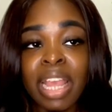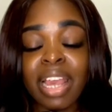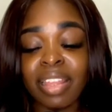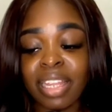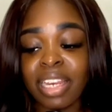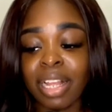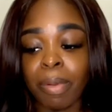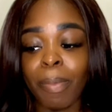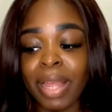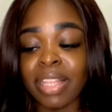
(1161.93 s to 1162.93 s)
and then eat a
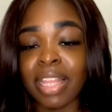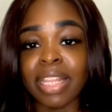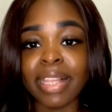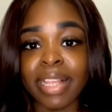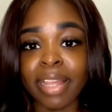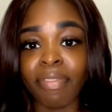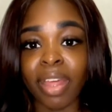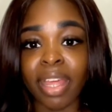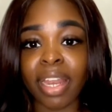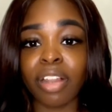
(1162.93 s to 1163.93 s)
couple bites and then save
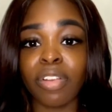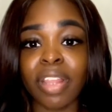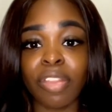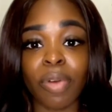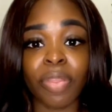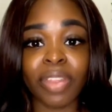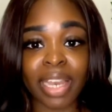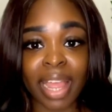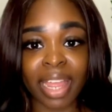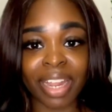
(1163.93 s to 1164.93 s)
it, and I'll do that throughout the
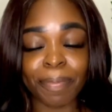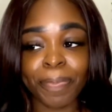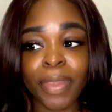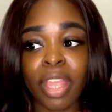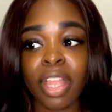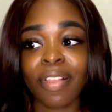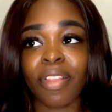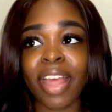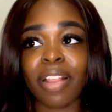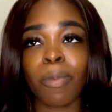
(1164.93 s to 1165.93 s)
day. So
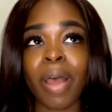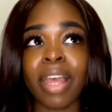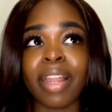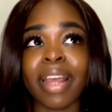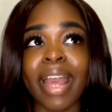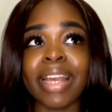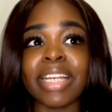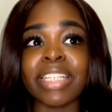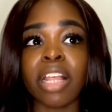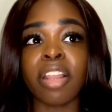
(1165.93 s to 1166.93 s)
that's why, like, I
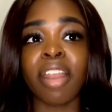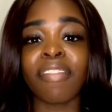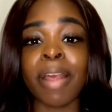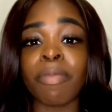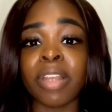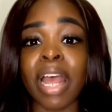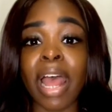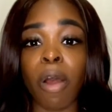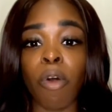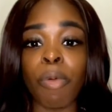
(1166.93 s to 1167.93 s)
guess a lot of times at
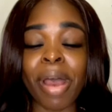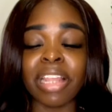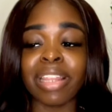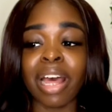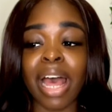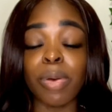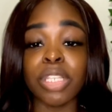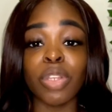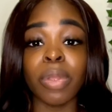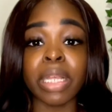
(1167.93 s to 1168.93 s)
home I thought I was
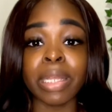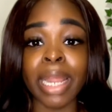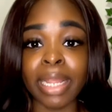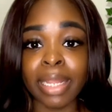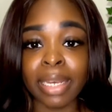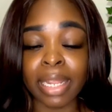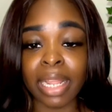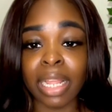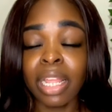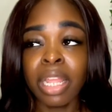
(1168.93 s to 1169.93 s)
doing good at
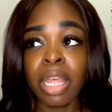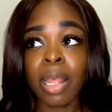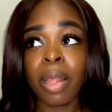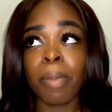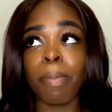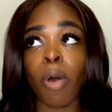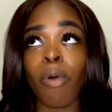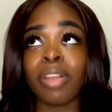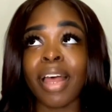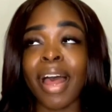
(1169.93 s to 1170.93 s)
eating, but the
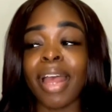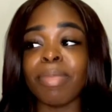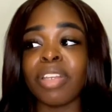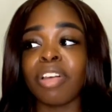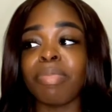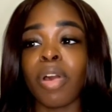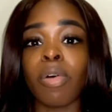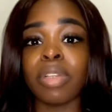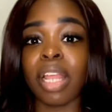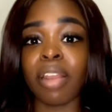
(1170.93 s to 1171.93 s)
whole time it took me a
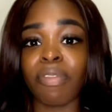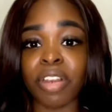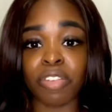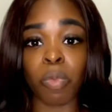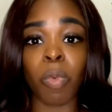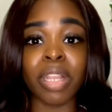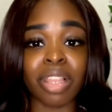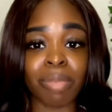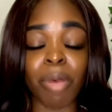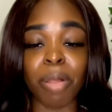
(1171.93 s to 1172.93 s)
whole day to finish one
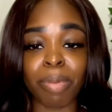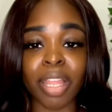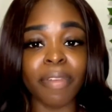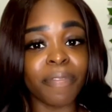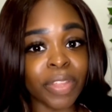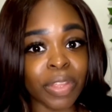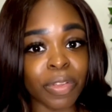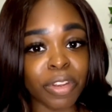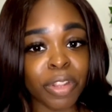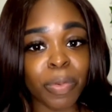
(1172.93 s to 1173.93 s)
small plate of
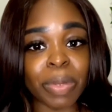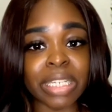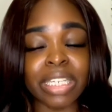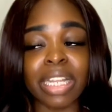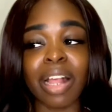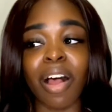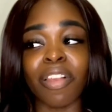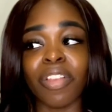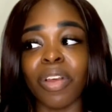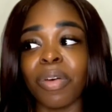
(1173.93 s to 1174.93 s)
food, which
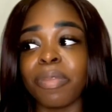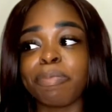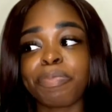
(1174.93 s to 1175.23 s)
also